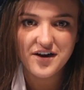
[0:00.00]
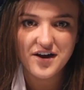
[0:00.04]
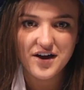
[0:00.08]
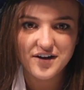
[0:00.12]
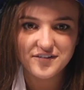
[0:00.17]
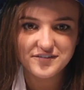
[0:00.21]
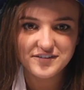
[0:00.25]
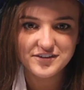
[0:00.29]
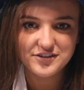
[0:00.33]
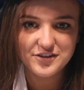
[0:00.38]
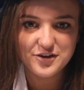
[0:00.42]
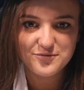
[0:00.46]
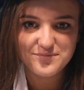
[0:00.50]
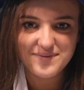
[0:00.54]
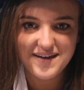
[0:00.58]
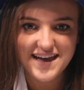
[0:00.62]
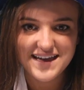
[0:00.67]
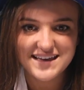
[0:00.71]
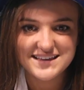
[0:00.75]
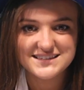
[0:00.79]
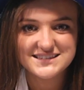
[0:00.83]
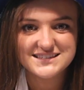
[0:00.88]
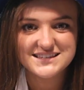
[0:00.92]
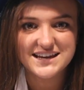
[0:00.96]
Javi
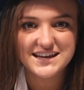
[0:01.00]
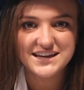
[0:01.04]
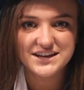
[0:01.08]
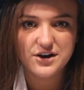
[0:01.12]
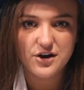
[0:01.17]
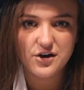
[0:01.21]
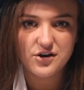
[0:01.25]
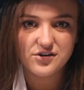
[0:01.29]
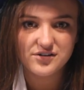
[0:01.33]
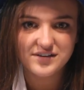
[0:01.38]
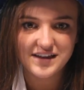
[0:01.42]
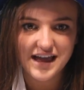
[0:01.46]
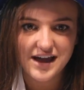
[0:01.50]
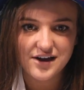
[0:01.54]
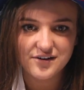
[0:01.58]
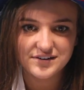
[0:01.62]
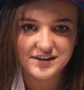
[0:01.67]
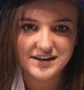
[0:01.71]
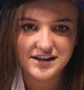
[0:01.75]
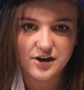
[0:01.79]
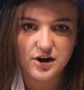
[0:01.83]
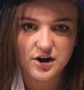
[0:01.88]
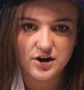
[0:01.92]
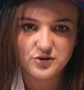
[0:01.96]
Lopez, and All
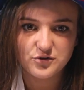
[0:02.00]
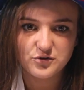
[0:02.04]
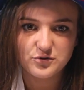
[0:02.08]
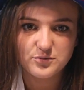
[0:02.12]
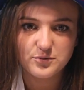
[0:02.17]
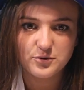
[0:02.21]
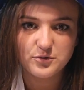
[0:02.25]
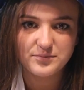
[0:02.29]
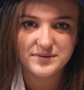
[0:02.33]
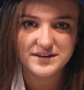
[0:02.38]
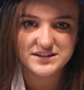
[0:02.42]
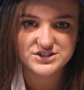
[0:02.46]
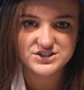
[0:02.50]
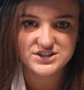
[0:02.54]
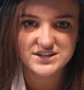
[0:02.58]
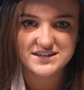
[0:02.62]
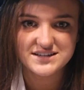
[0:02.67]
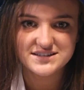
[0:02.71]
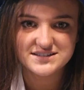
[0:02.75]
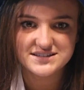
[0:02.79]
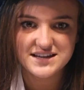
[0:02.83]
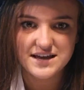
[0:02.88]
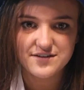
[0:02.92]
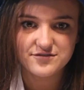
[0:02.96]
County Honorable
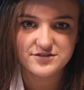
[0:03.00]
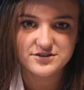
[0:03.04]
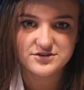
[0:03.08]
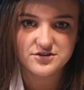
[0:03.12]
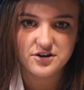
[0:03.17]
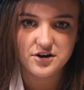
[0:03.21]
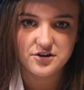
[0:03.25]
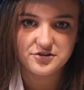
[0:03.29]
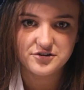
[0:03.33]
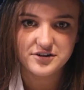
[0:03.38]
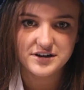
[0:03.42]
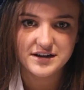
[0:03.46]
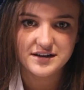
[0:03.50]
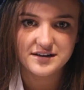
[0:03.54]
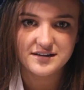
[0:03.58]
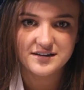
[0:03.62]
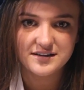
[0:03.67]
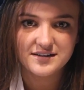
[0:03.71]
Mention, Devin Daughtery.